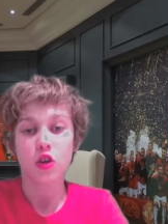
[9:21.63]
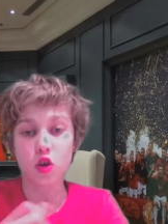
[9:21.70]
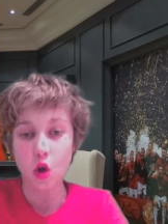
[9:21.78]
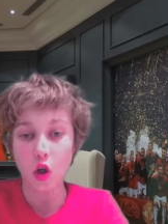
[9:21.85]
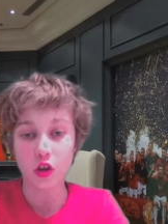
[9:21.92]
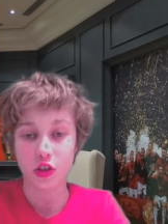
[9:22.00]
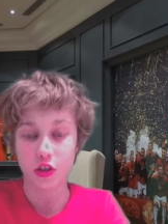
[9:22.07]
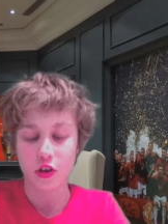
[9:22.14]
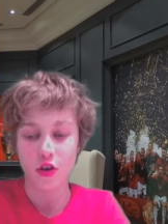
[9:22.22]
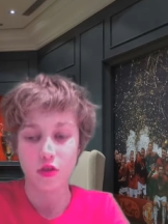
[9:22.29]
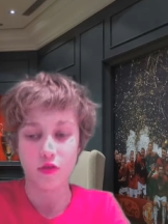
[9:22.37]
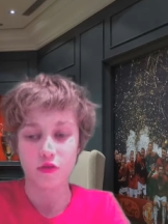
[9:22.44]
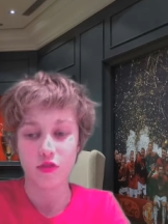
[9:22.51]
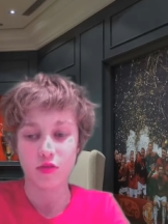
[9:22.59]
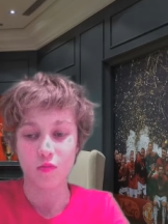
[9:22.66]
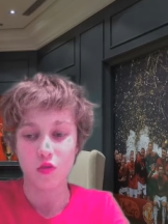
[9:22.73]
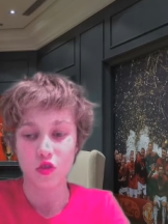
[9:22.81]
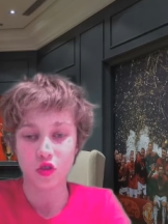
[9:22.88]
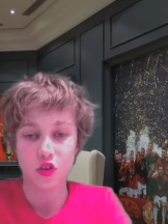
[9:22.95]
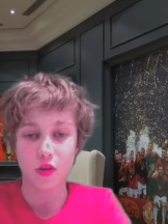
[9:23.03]
God knows
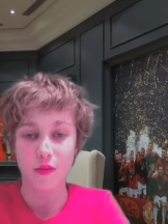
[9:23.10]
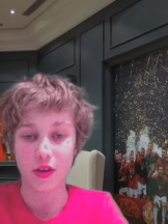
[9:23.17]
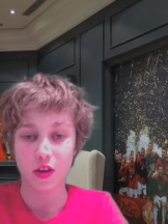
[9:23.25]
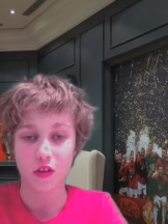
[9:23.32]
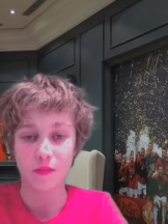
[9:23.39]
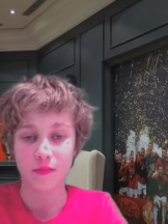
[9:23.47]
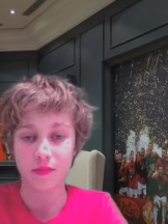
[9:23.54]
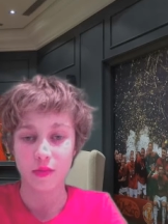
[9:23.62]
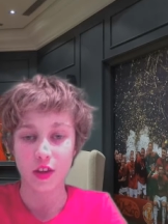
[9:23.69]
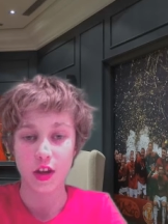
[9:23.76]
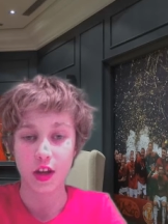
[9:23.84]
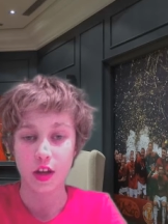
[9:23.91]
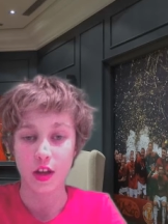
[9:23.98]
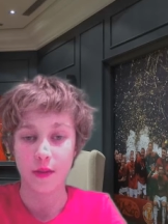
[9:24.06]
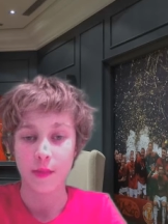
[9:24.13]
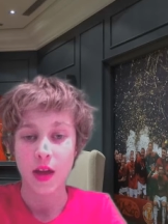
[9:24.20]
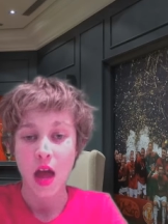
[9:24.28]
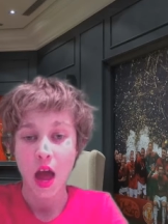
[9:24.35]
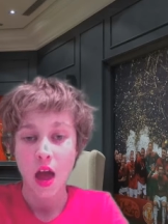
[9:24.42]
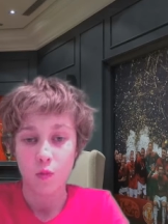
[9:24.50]
what's going on uh,
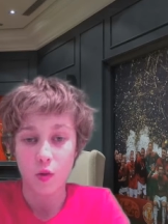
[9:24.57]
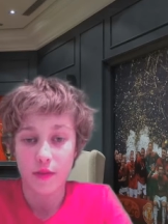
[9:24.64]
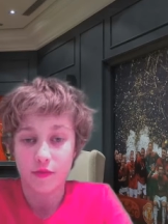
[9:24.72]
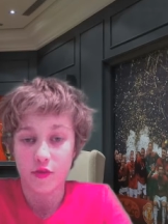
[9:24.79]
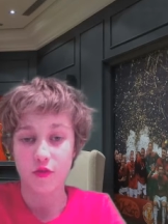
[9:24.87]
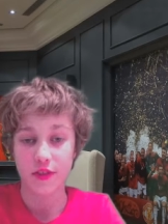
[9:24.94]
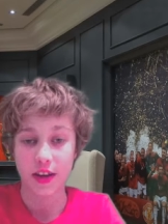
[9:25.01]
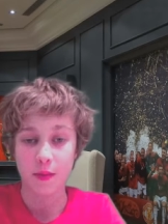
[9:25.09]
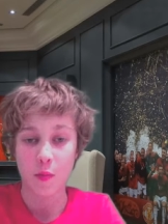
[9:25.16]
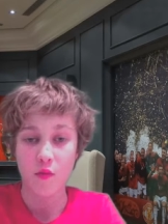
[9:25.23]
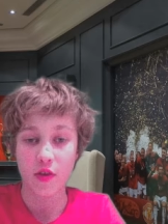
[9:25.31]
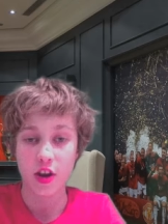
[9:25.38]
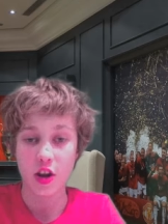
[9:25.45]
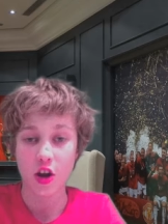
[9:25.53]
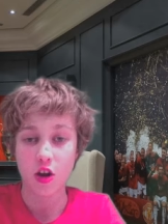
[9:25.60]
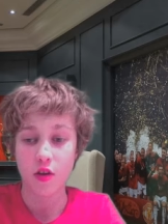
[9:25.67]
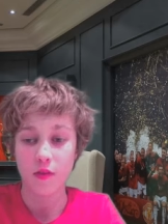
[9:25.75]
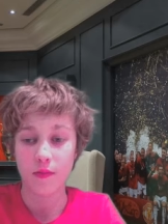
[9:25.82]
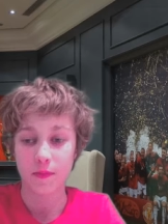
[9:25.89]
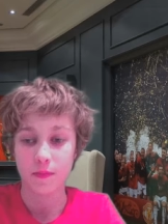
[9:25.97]
with Jose
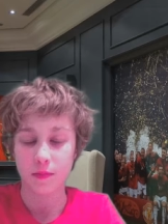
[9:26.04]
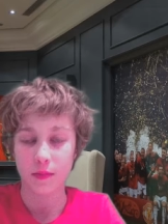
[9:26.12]
Mourinho